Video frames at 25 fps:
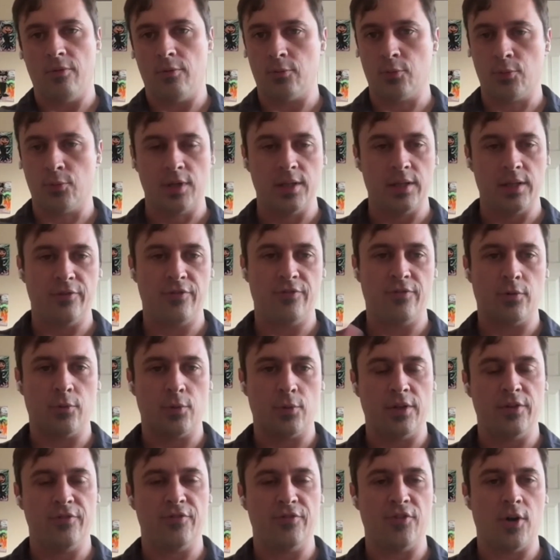really,
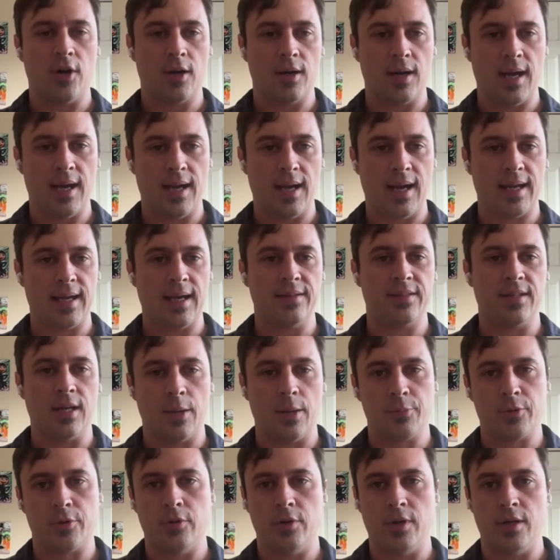really far. I got the
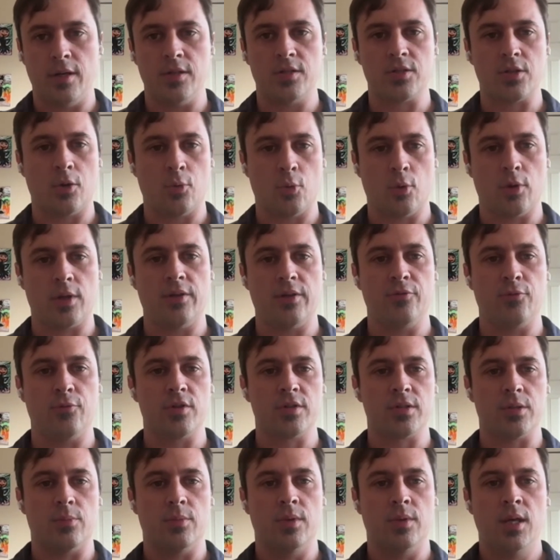opportunity to start working for
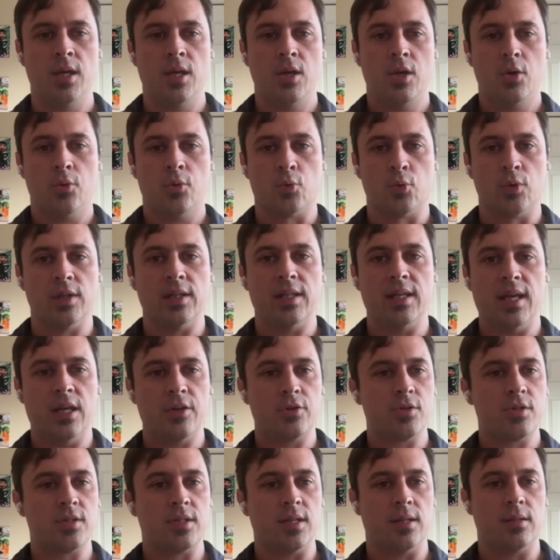some really
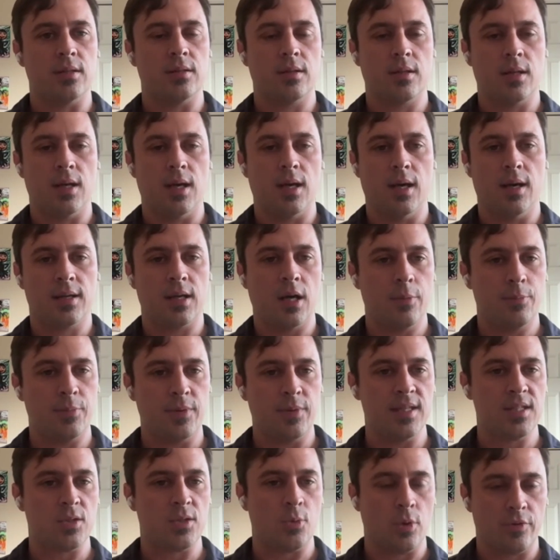interesting
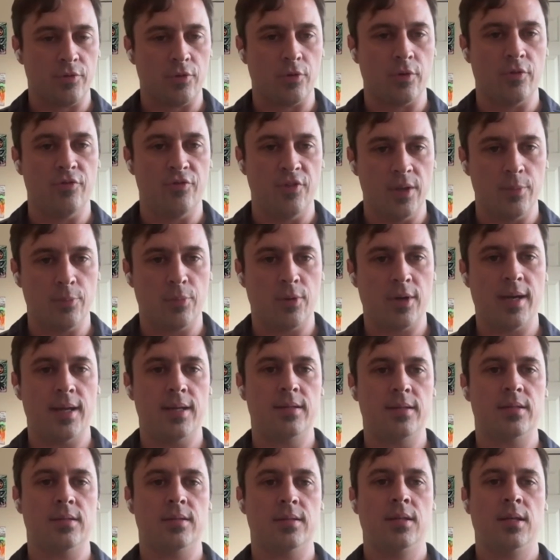companies. I worked for
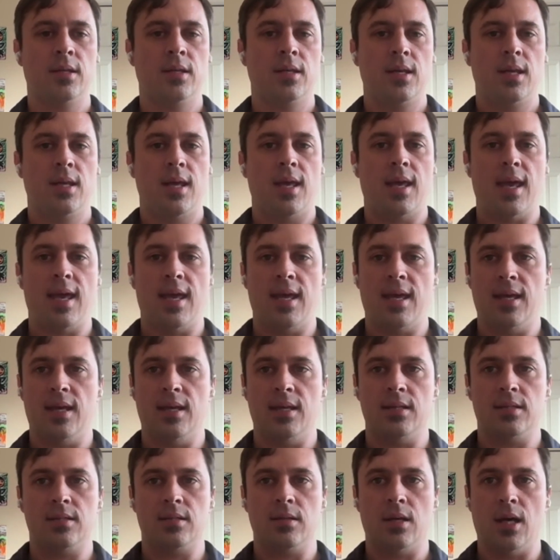Eventbrite
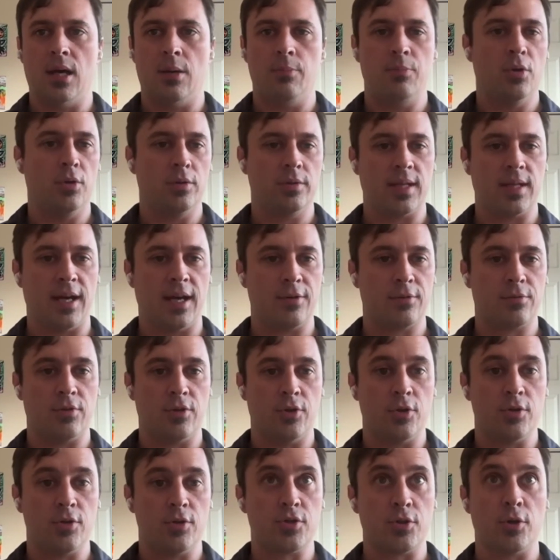and built out
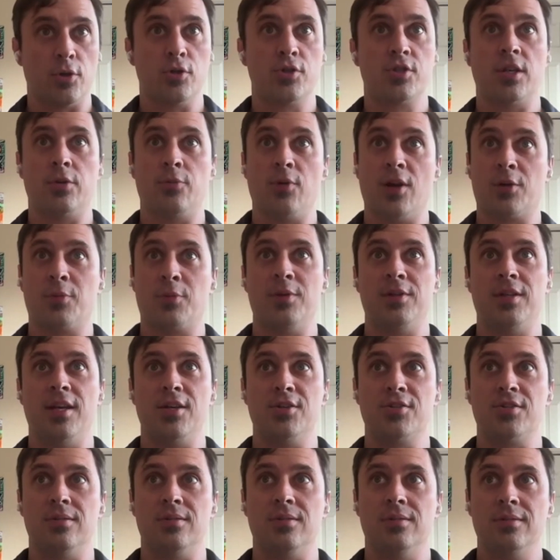their search and
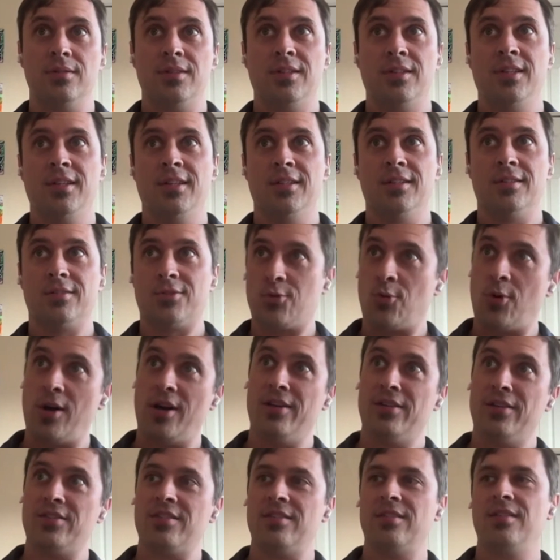recommendation
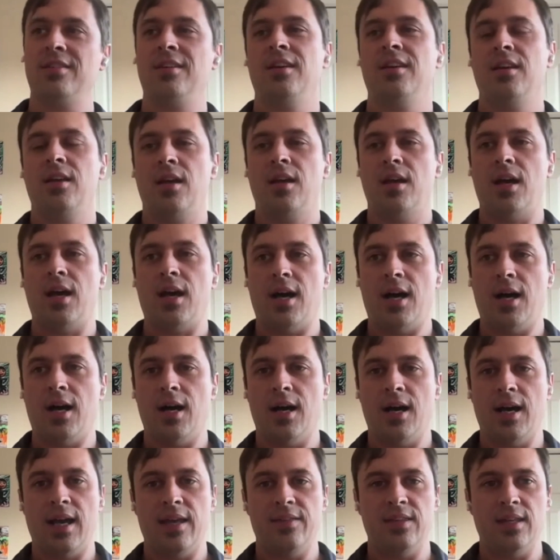twice.
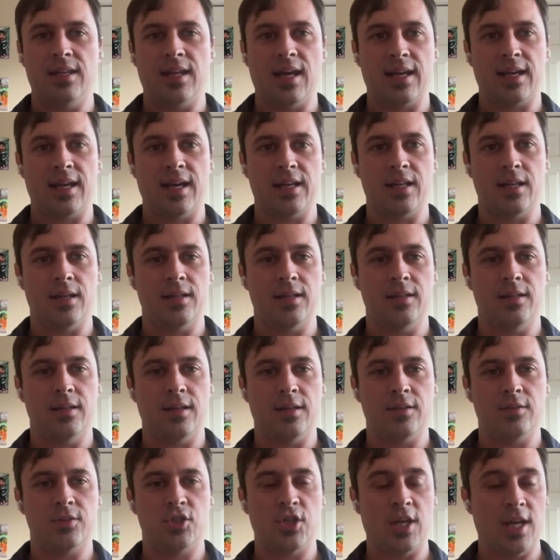And then I got a
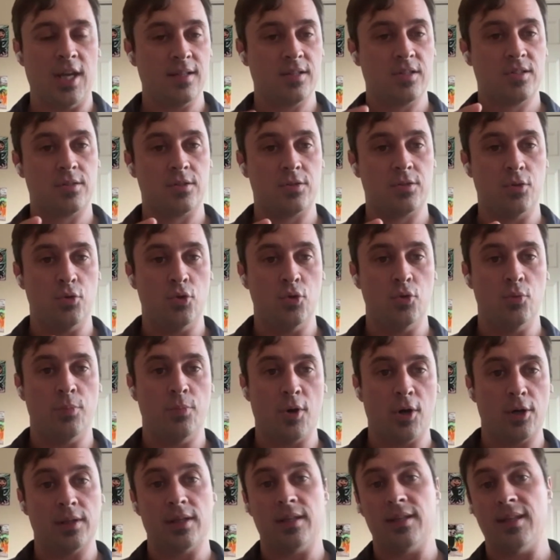chance to
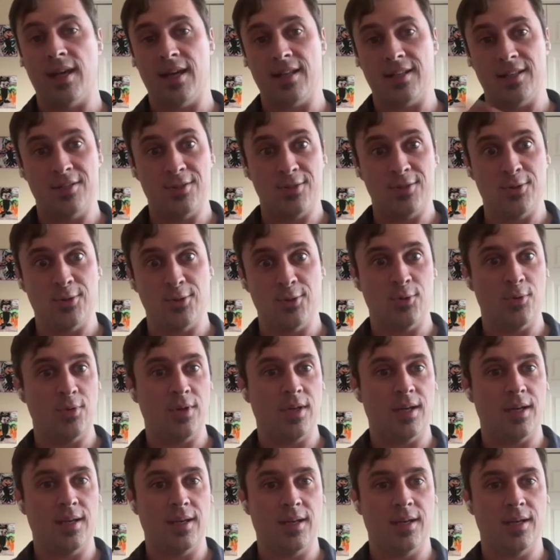parlay that into